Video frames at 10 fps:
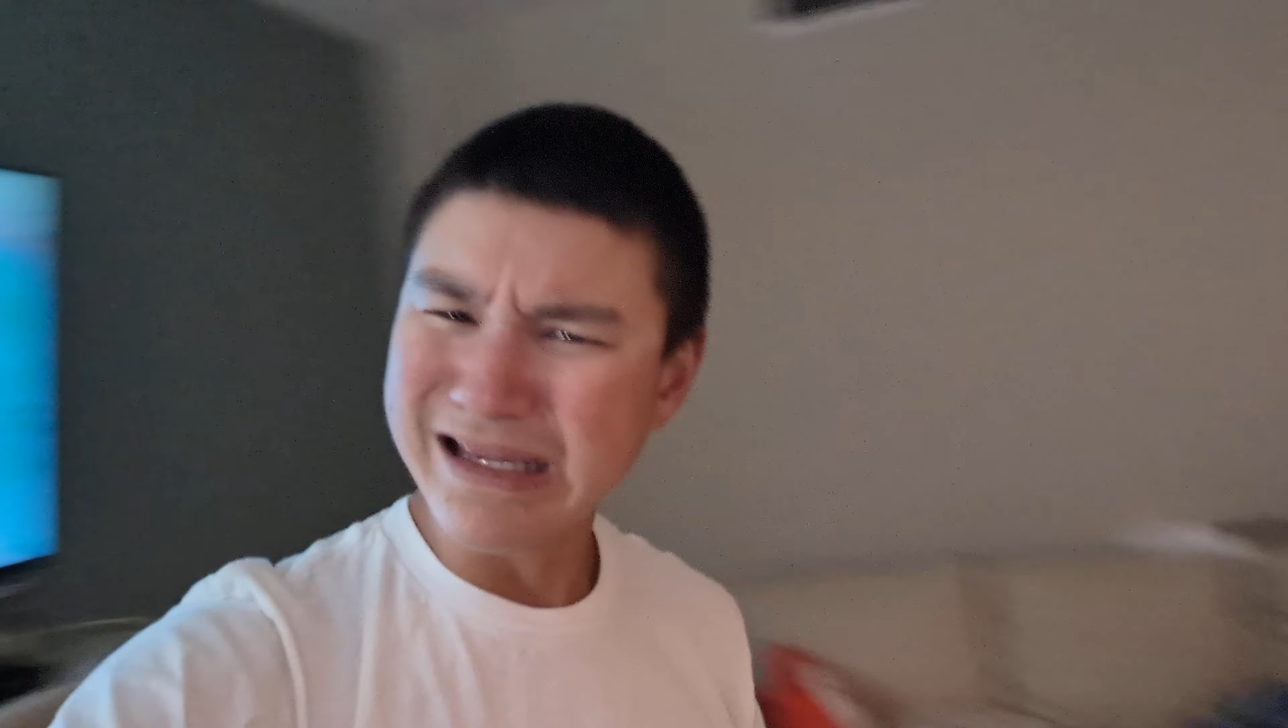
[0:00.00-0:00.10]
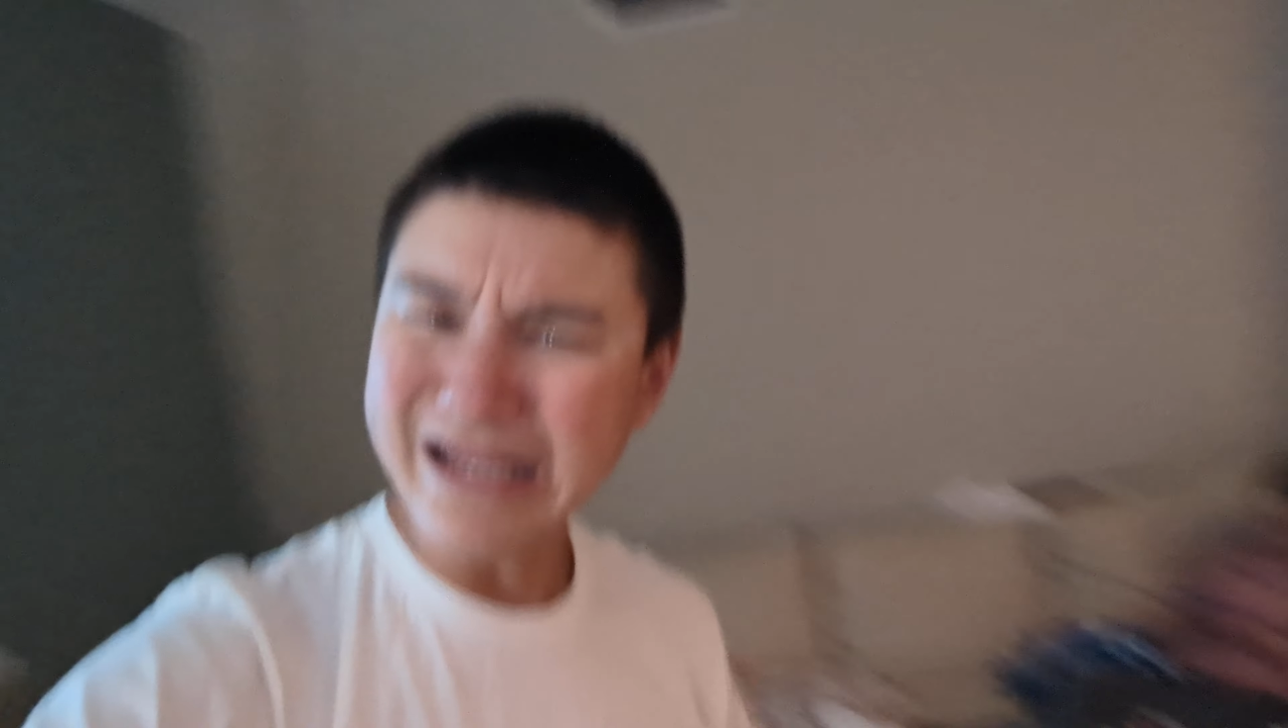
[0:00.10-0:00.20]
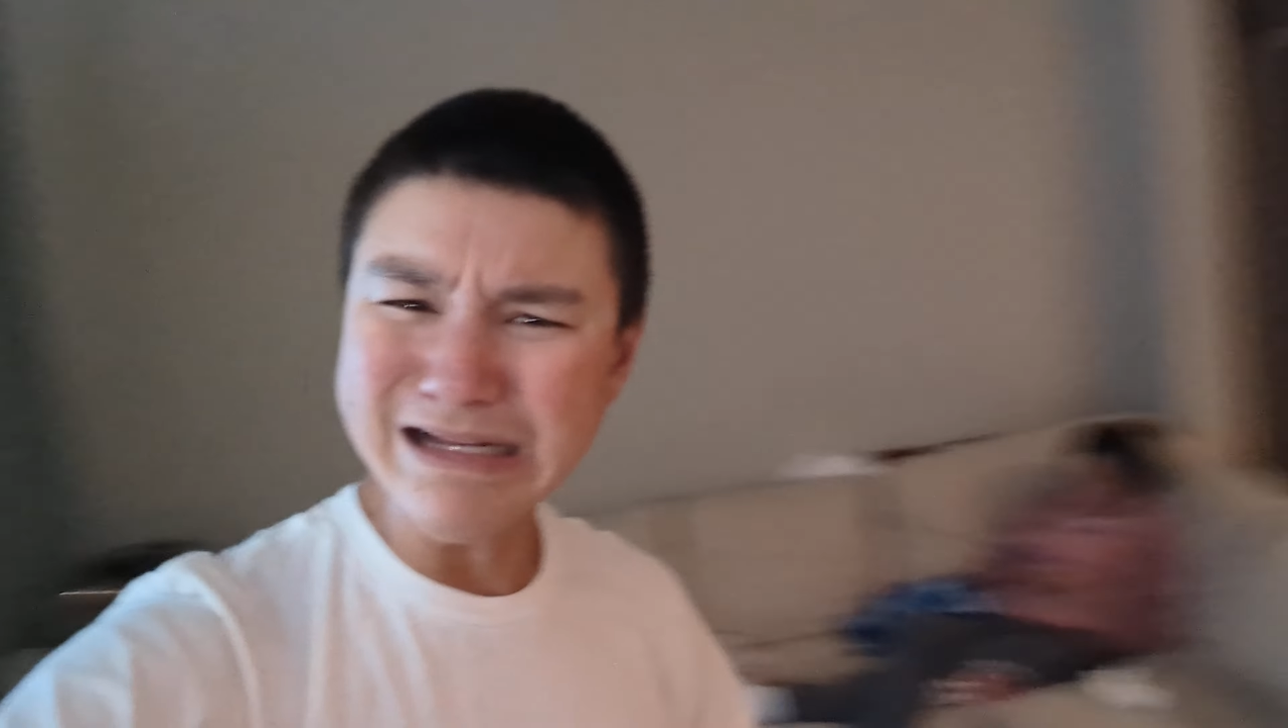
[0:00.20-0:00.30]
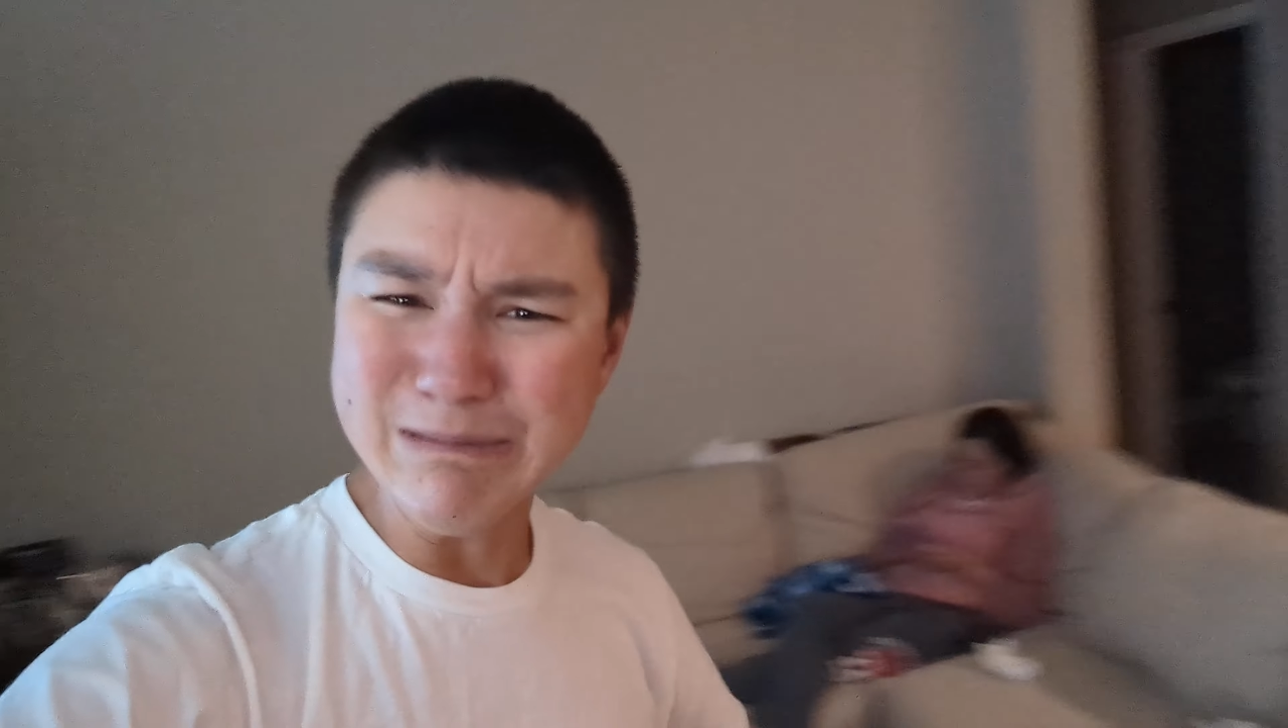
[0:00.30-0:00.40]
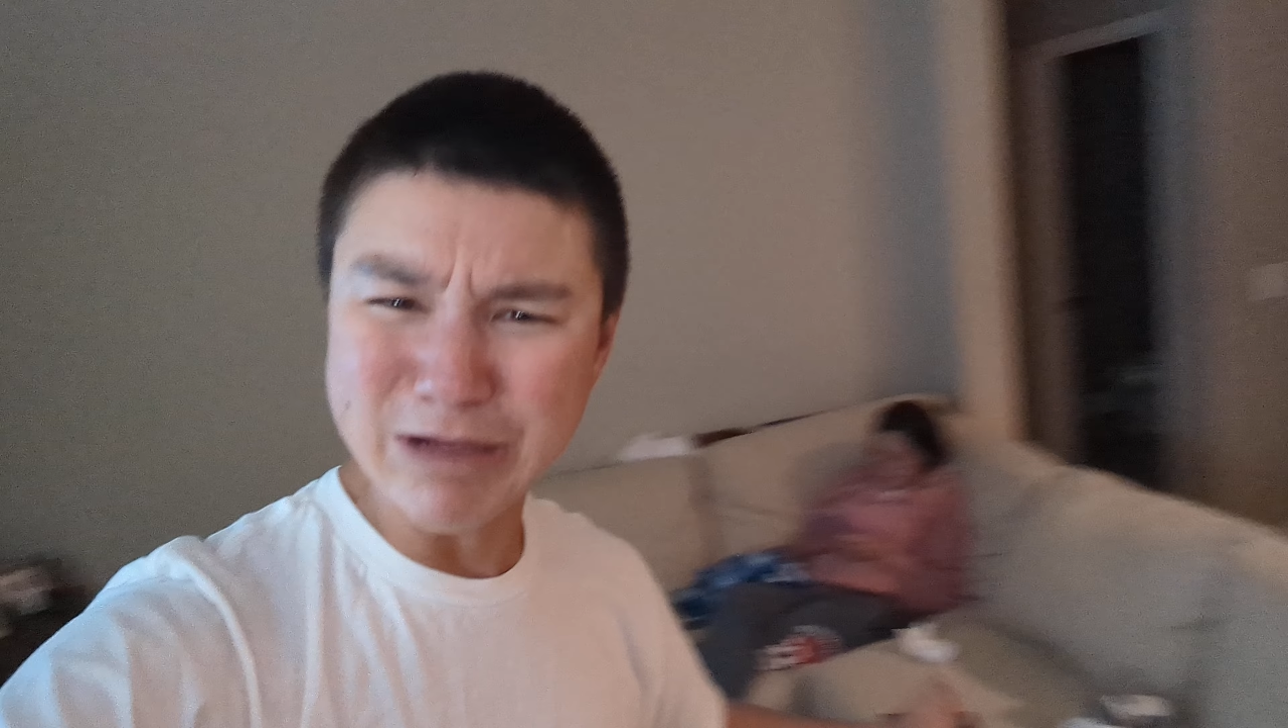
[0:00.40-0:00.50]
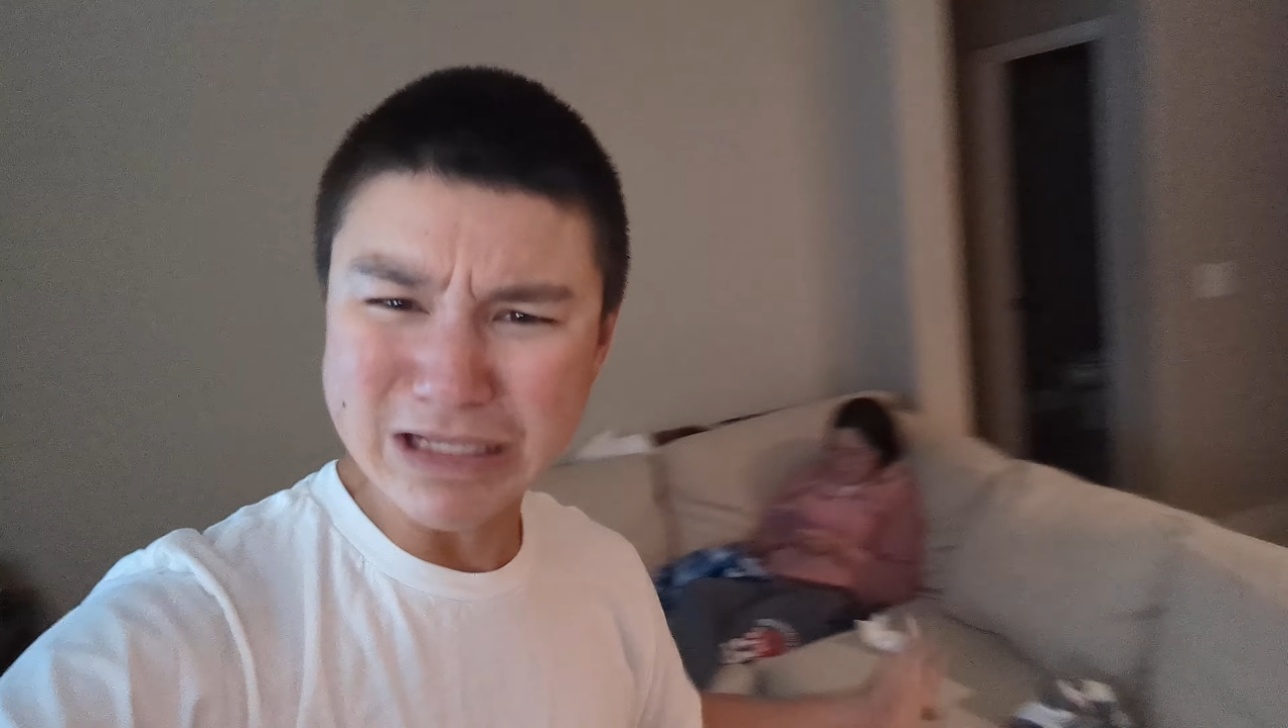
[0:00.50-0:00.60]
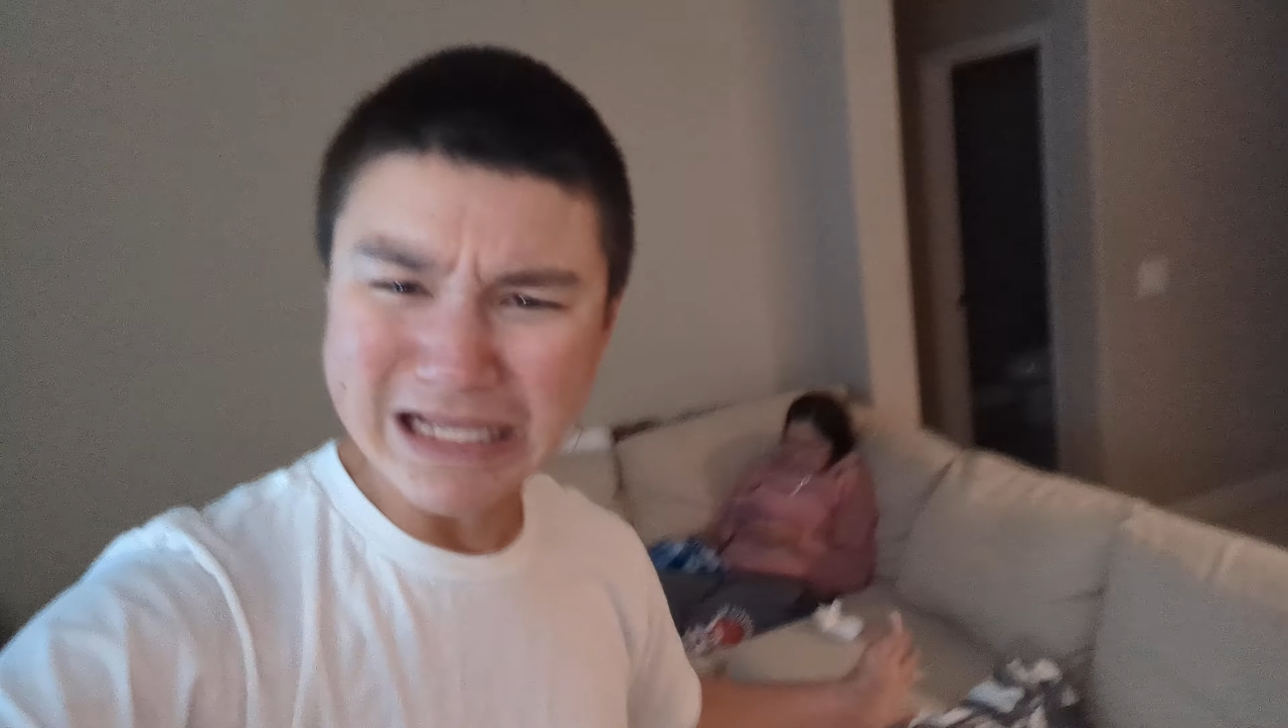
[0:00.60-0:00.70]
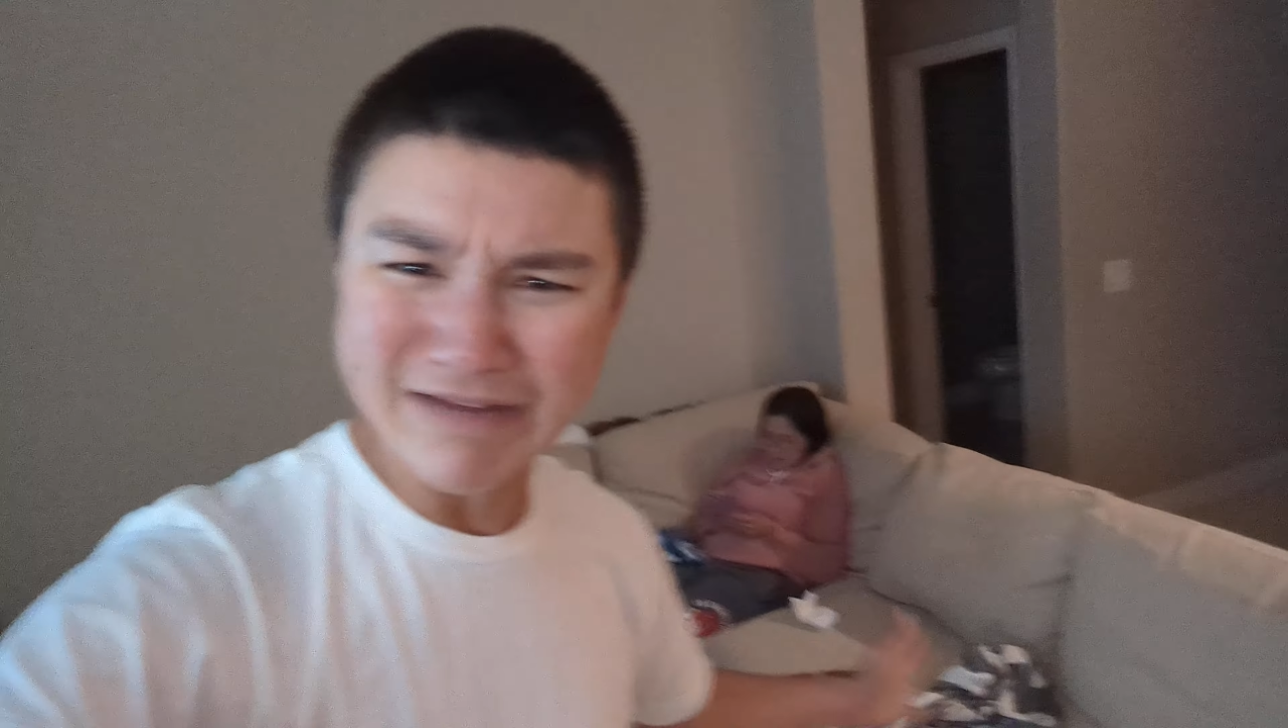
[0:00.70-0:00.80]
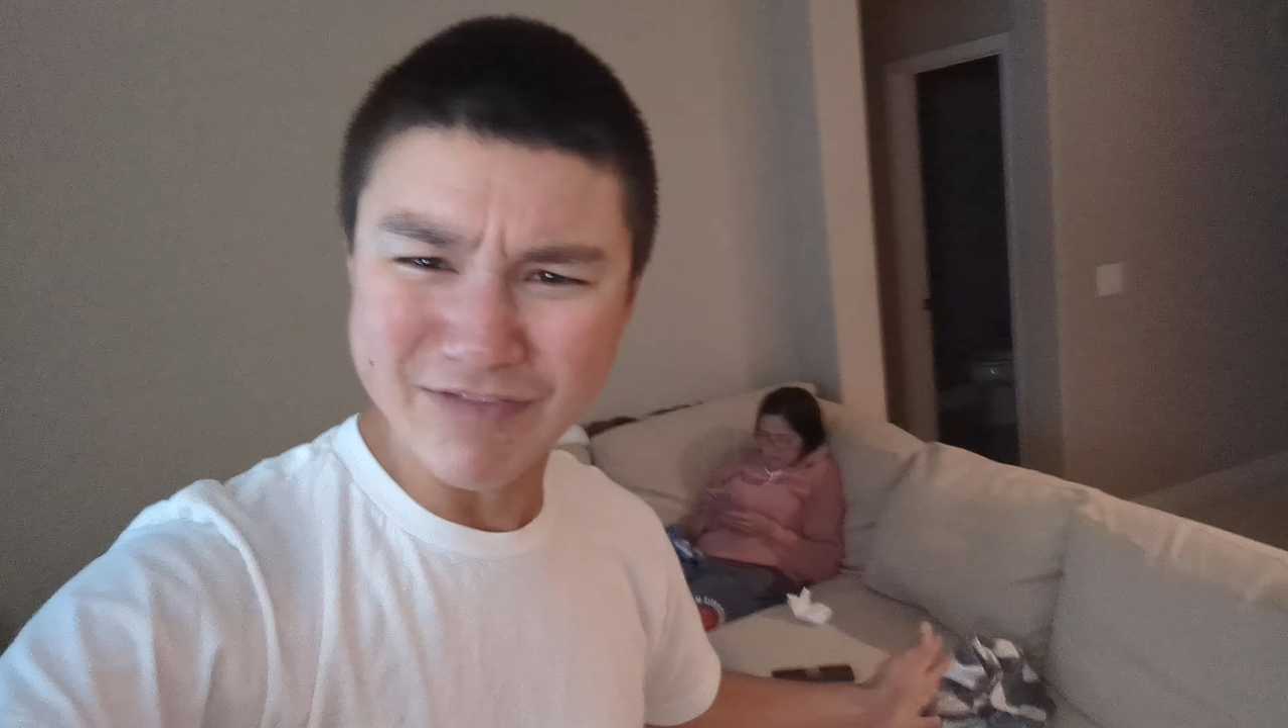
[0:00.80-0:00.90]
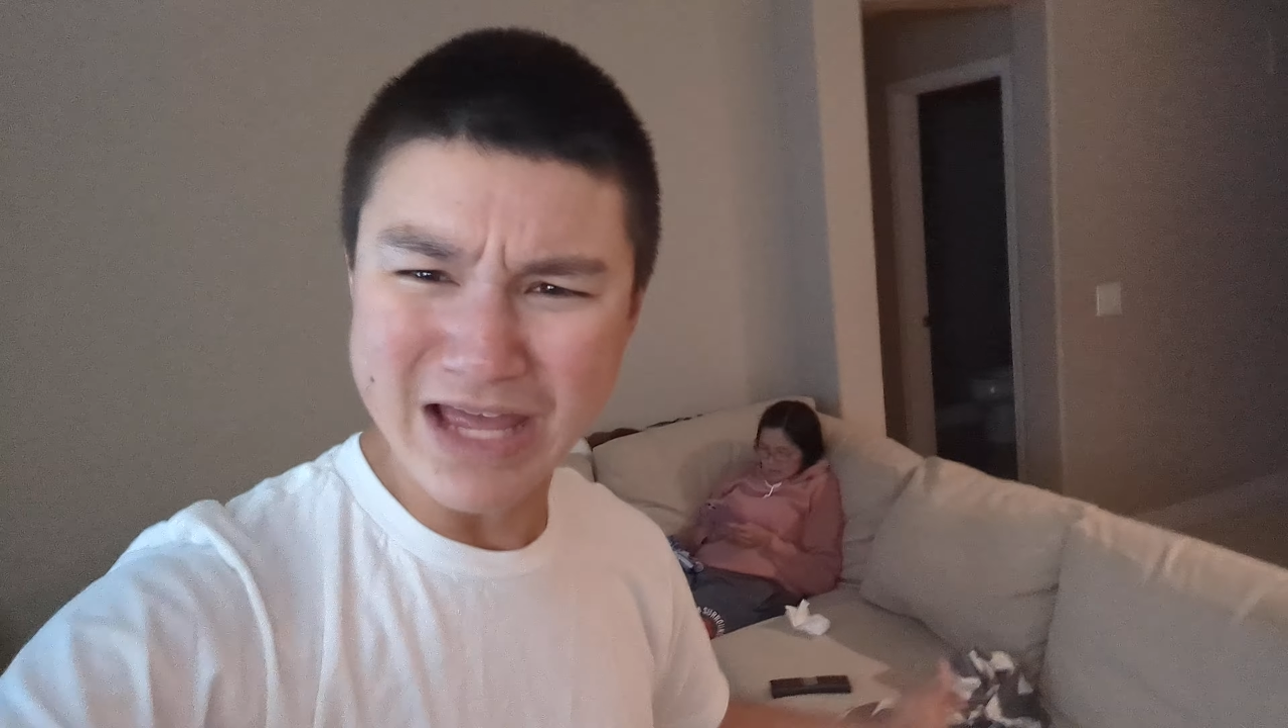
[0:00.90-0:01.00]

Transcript: Can you believe